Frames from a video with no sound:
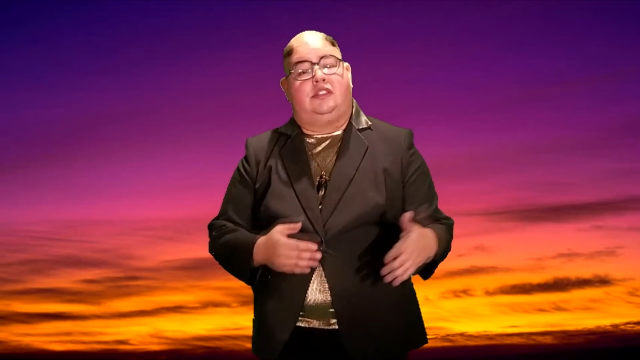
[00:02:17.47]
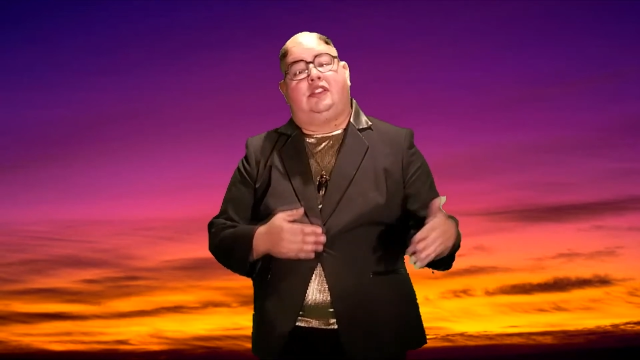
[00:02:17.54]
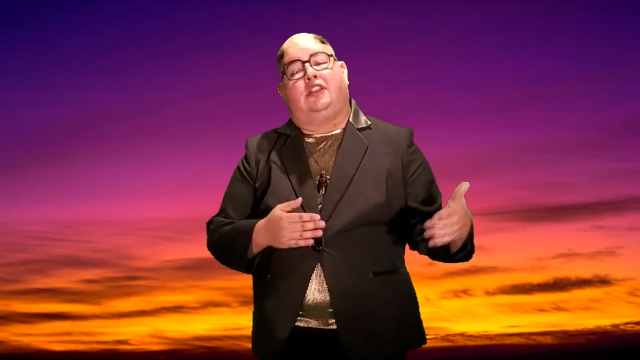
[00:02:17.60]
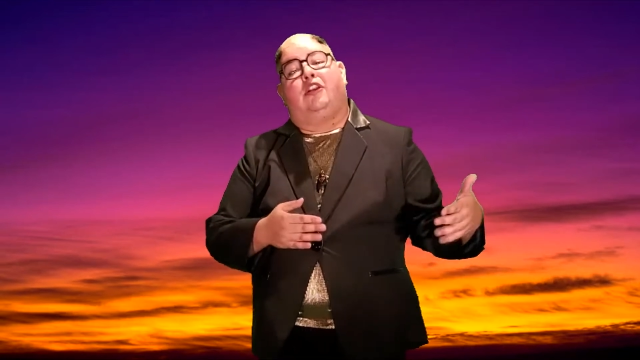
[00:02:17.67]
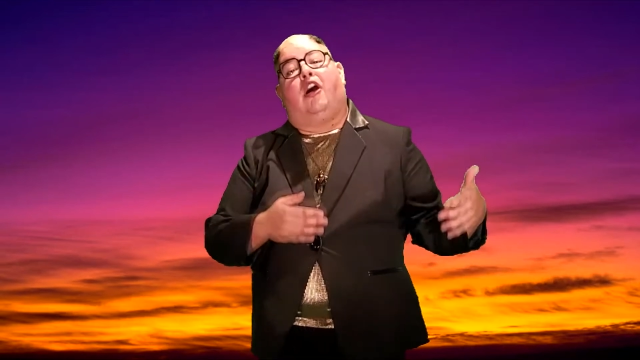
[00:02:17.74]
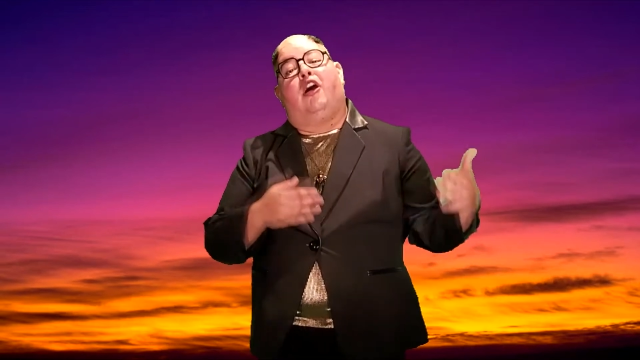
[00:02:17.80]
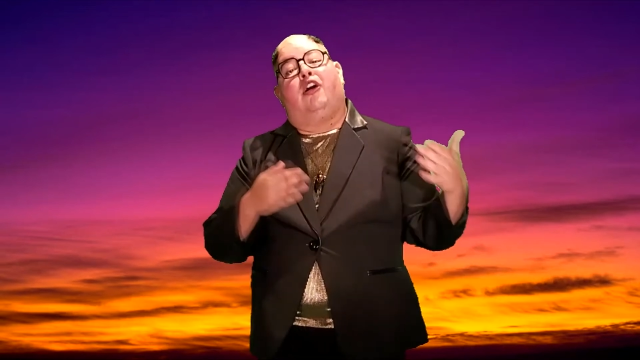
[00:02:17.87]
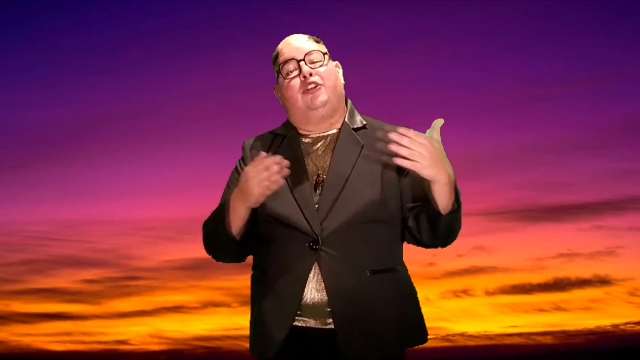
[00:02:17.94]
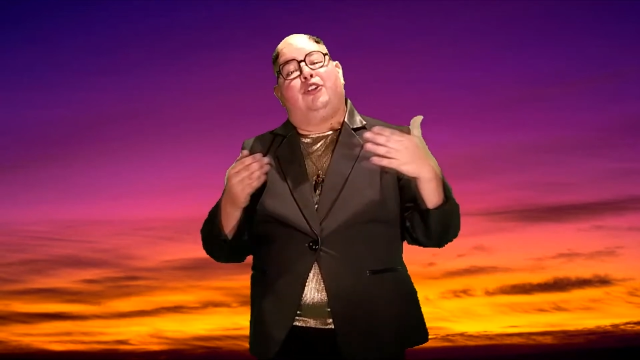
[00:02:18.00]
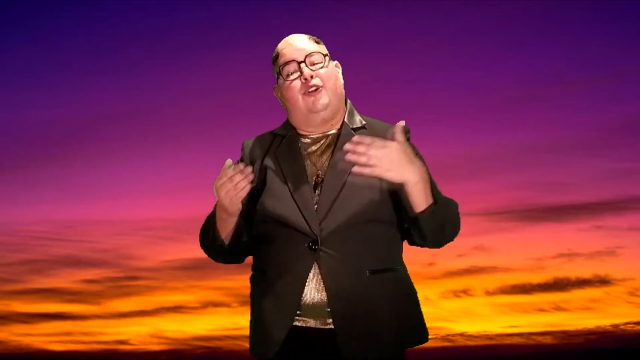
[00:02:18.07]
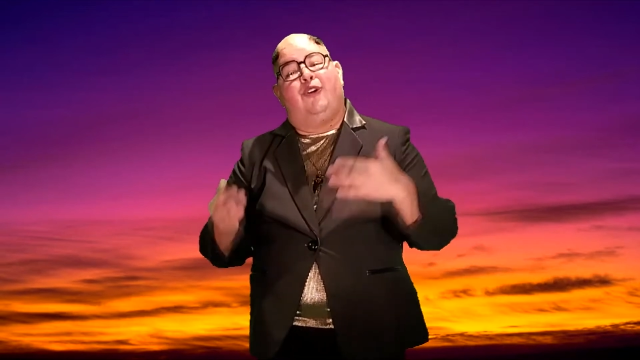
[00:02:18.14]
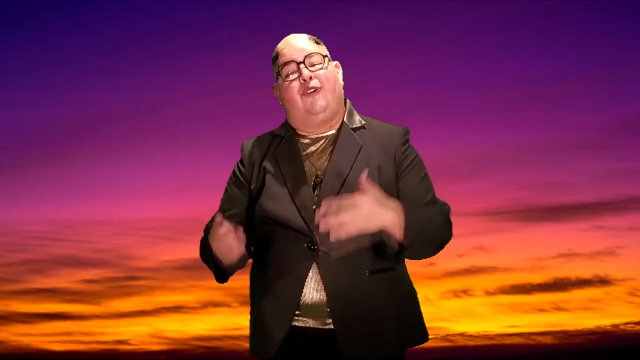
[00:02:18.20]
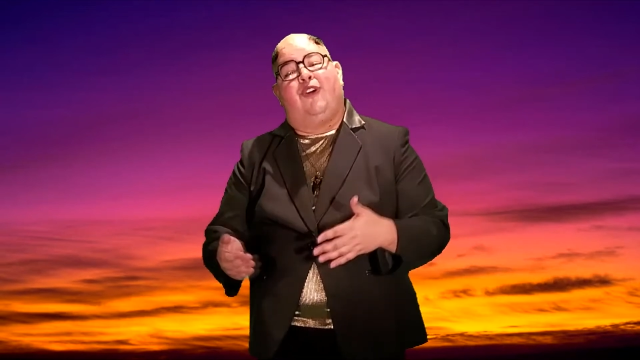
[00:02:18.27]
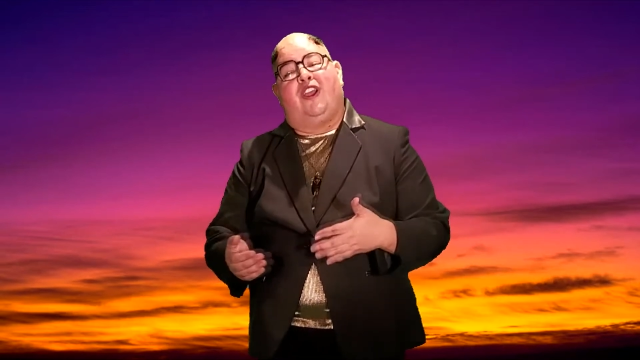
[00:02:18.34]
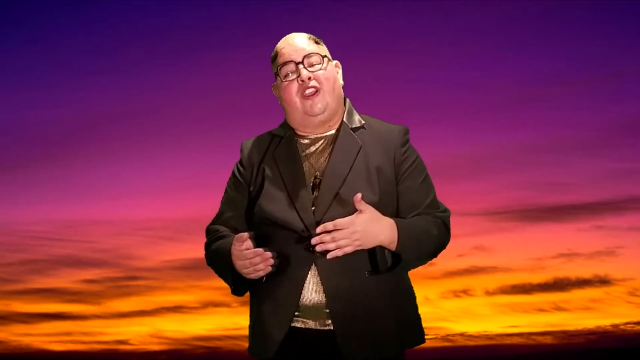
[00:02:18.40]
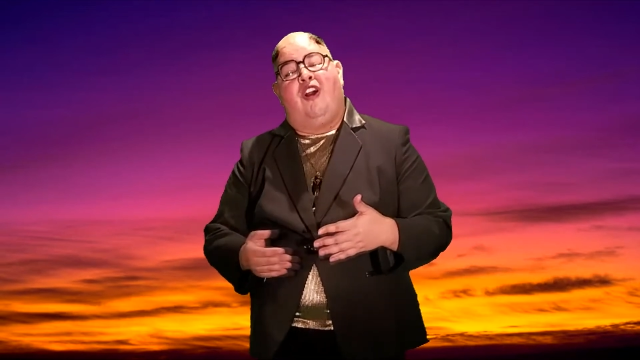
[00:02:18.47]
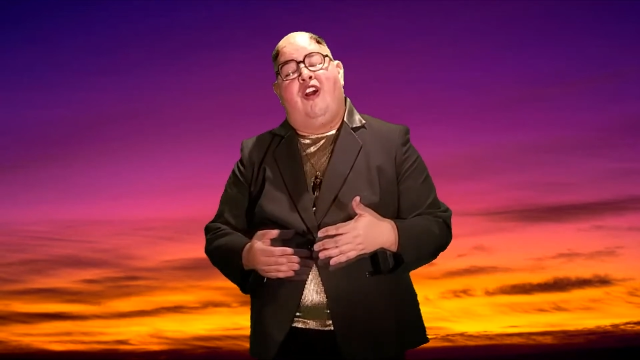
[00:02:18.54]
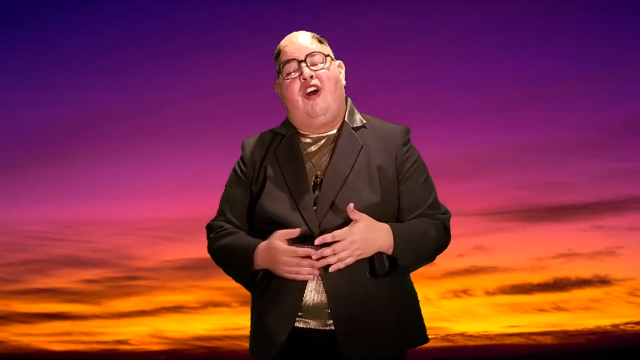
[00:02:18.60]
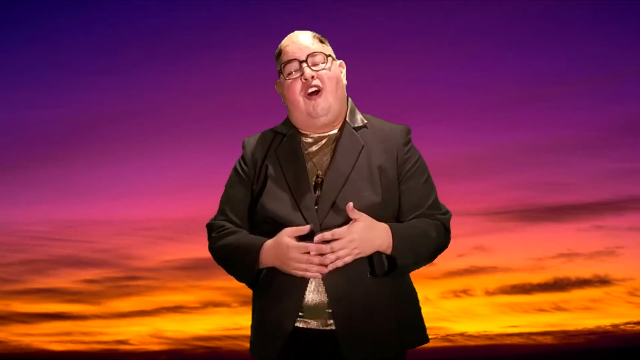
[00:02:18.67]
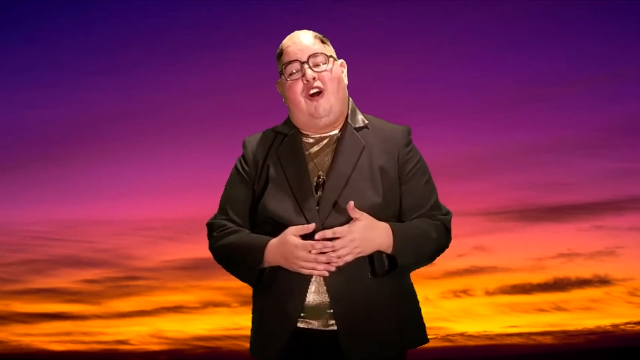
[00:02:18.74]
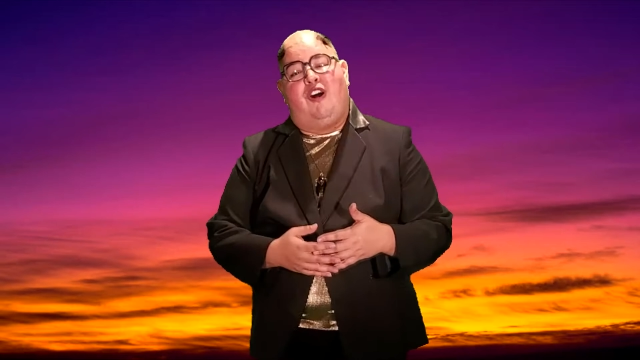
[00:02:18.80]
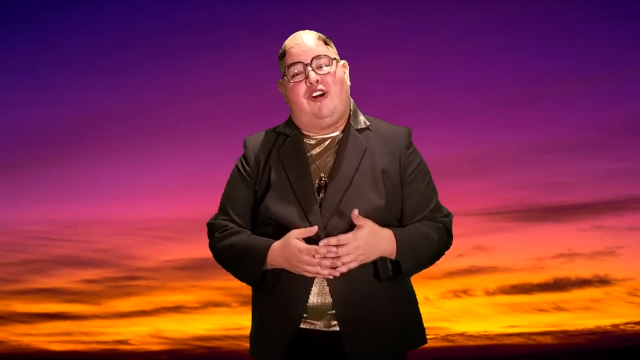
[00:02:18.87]
and ongoing
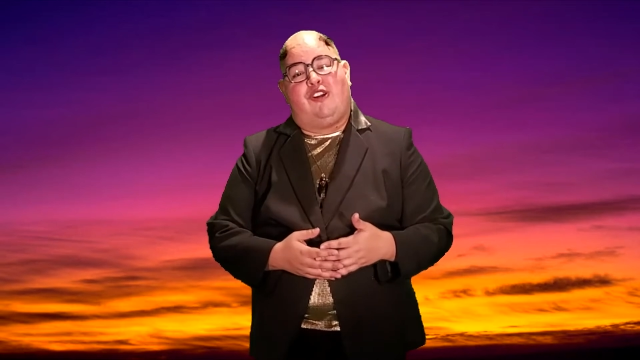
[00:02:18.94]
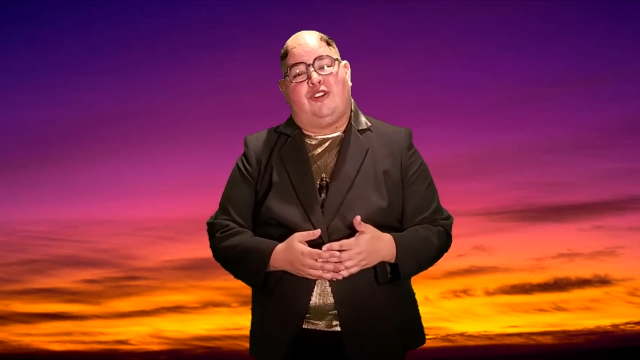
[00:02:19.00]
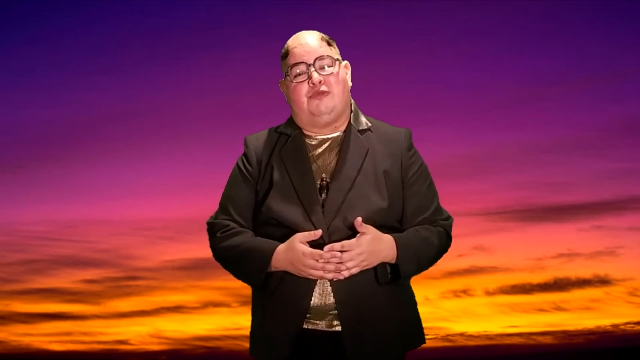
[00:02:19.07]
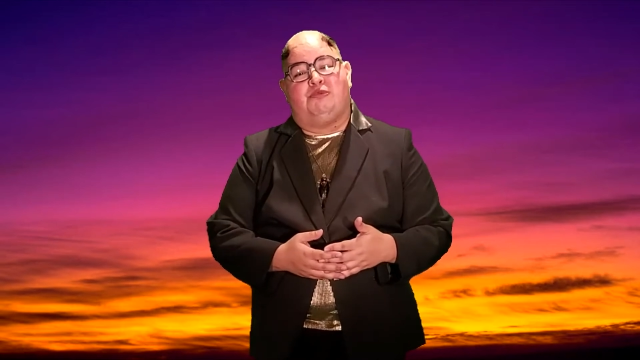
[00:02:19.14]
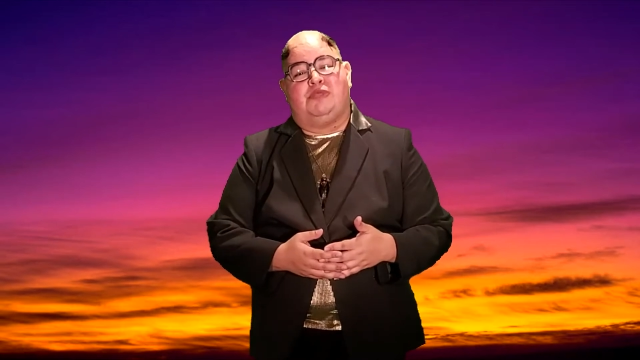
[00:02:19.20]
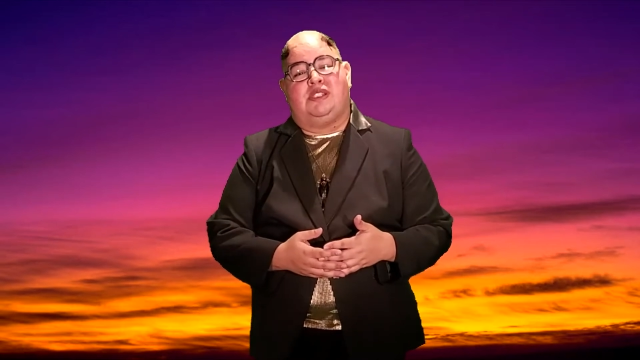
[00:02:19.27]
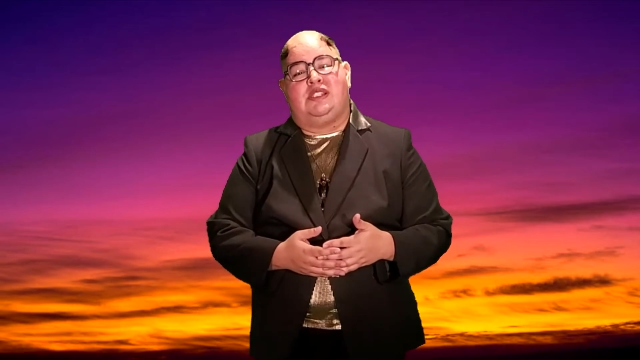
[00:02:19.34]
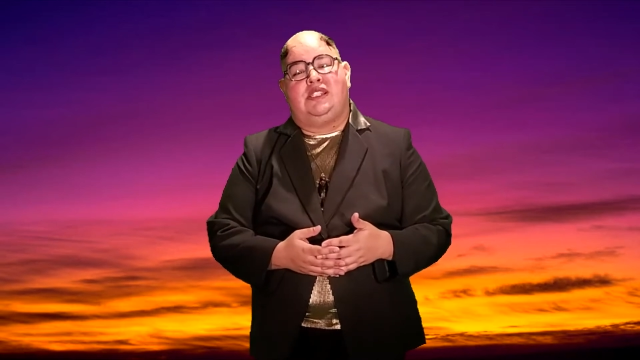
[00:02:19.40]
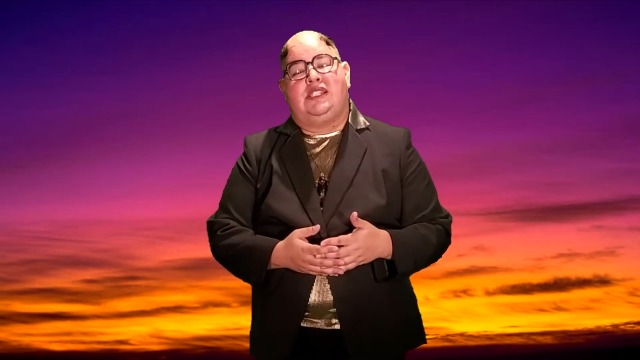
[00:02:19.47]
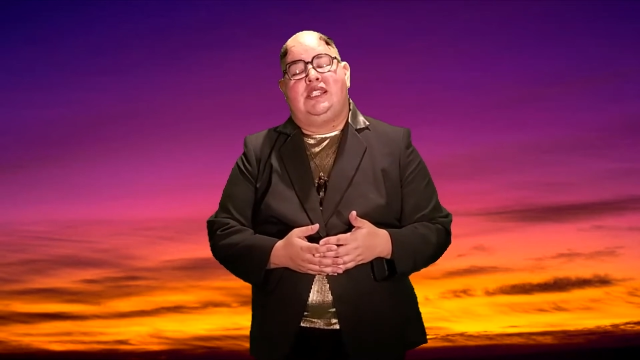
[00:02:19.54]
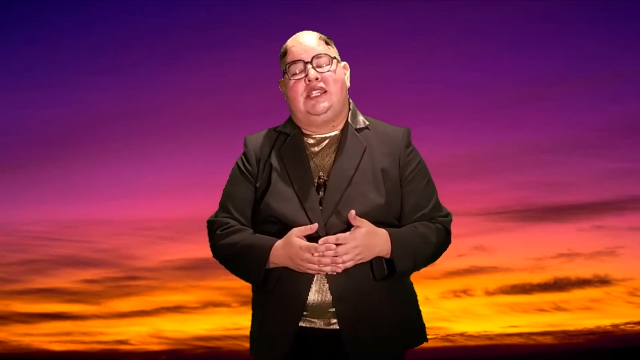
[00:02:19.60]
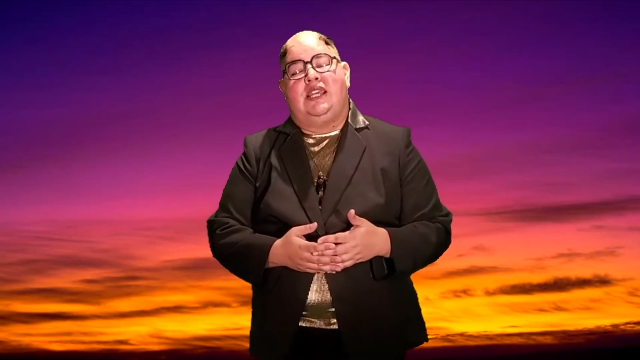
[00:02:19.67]
harms